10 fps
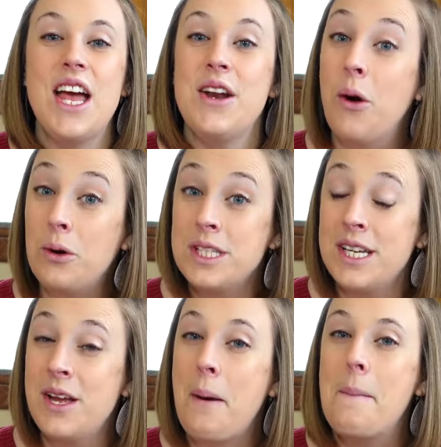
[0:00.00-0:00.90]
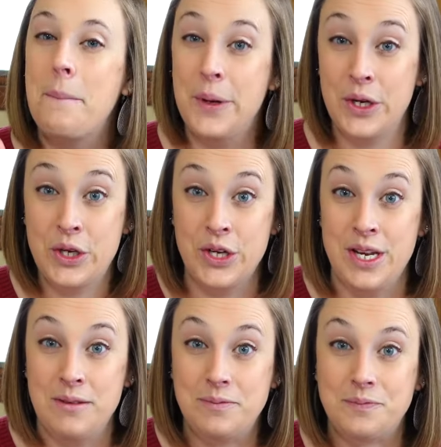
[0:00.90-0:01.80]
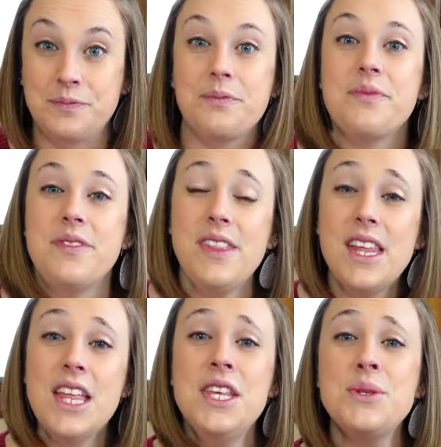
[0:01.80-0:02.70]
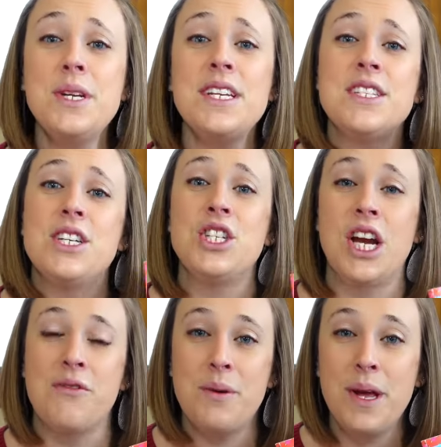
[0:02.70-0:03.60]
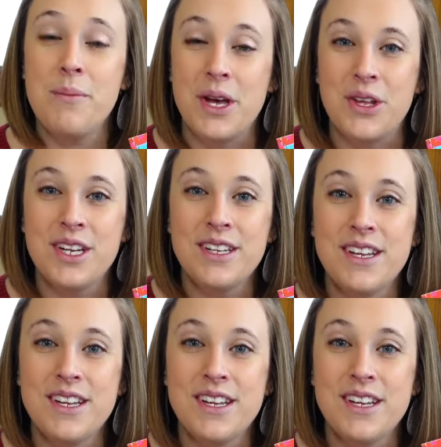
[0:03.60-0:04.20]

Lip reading: an oldie but a goodie. This one is A Chair for My Mother.